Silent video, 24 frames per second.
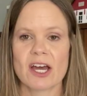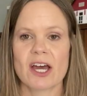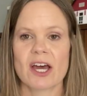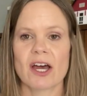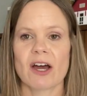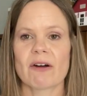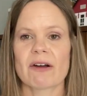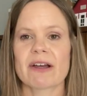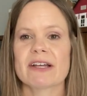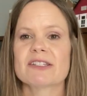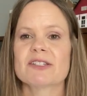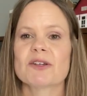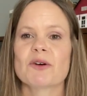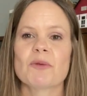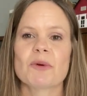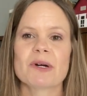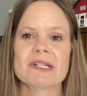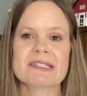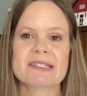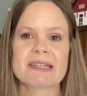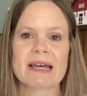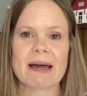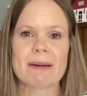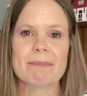Okay, so
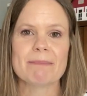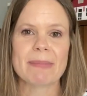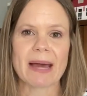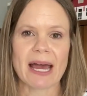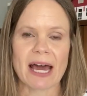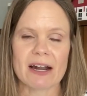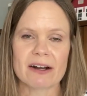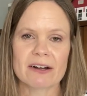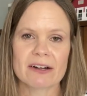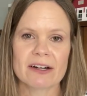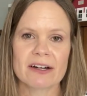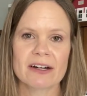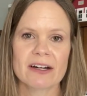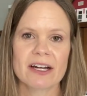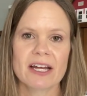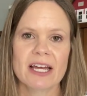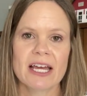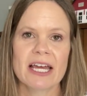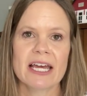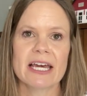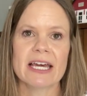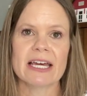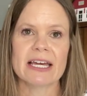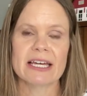what's that matter?
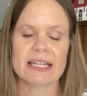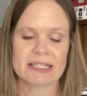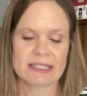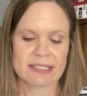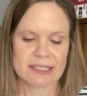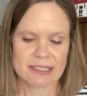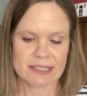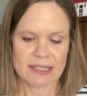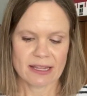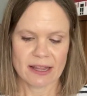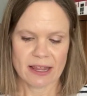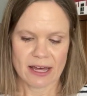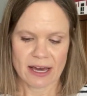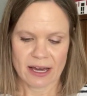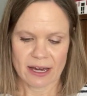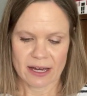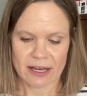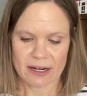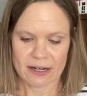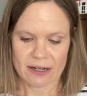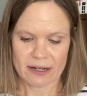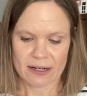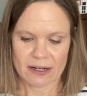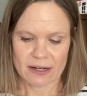It's
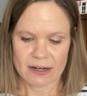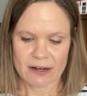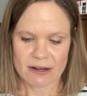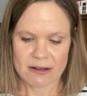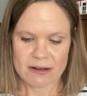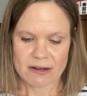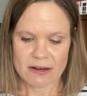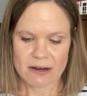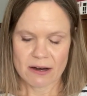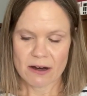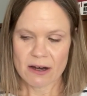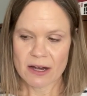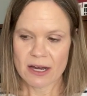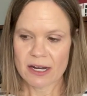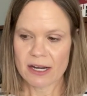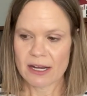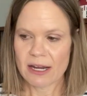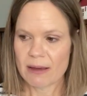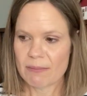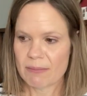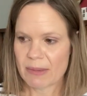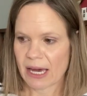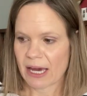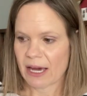that on
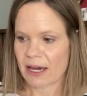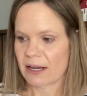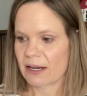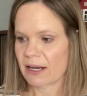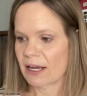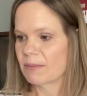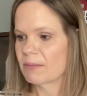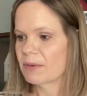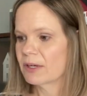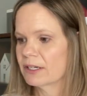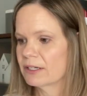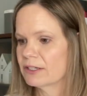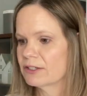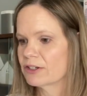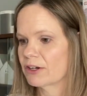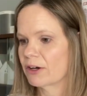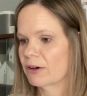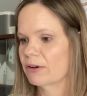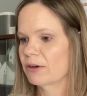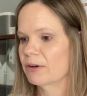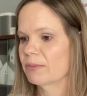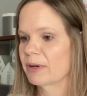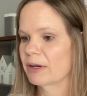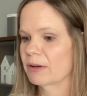a mat, I'm gonna show
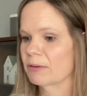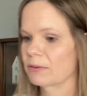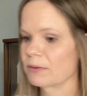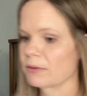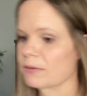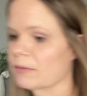you my old